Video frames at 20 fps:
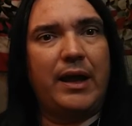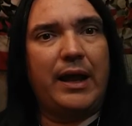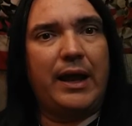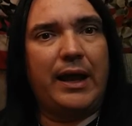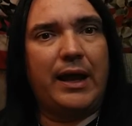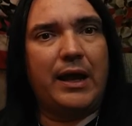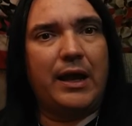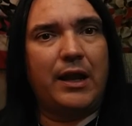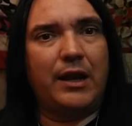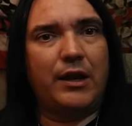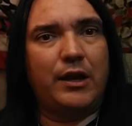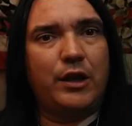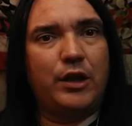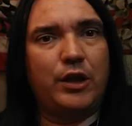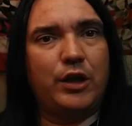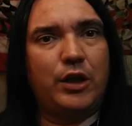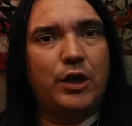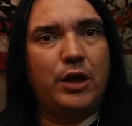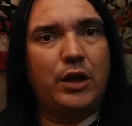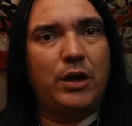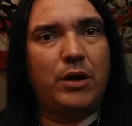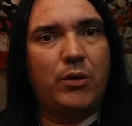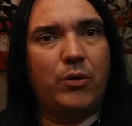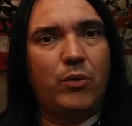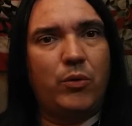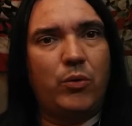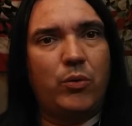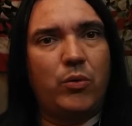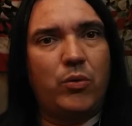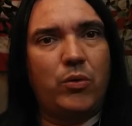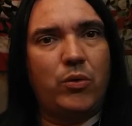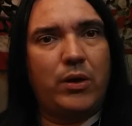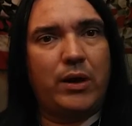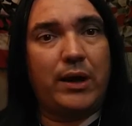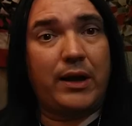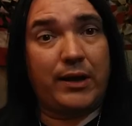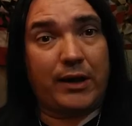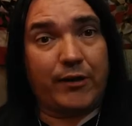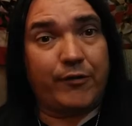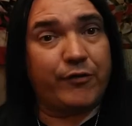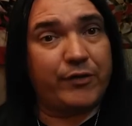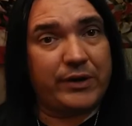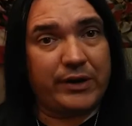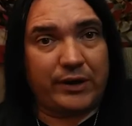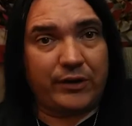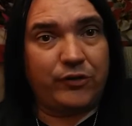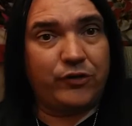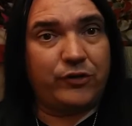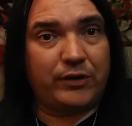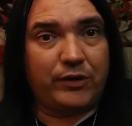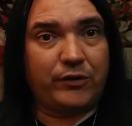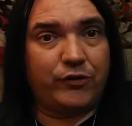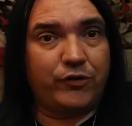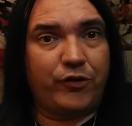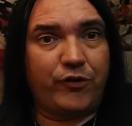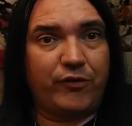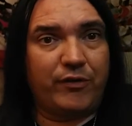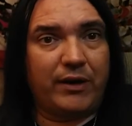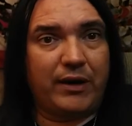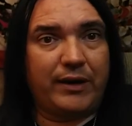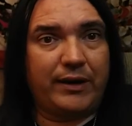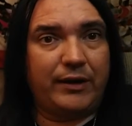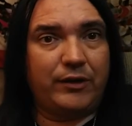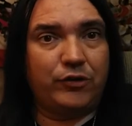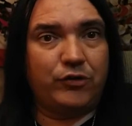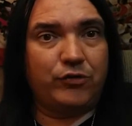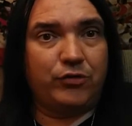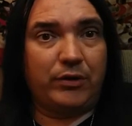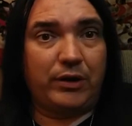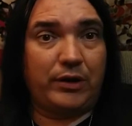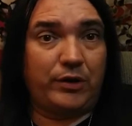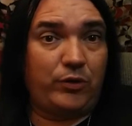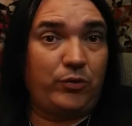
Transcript: And in every instance throughout history,